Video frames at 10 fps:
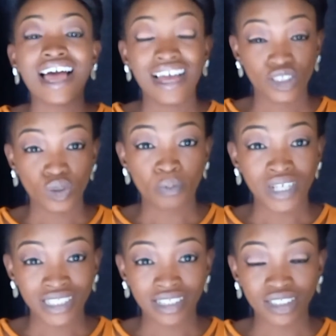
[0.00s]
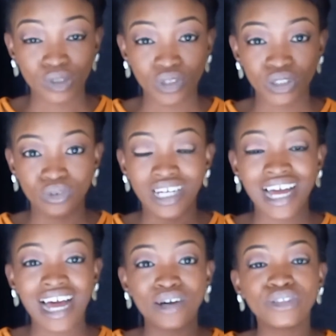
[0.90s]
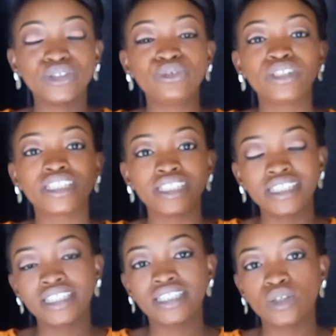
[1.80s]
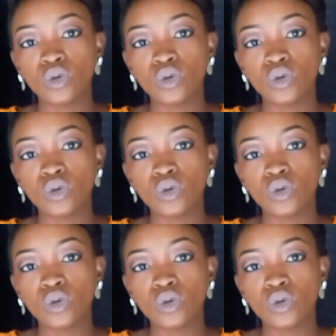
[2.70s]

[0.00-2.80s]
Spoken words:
ask your partner this question: how do you think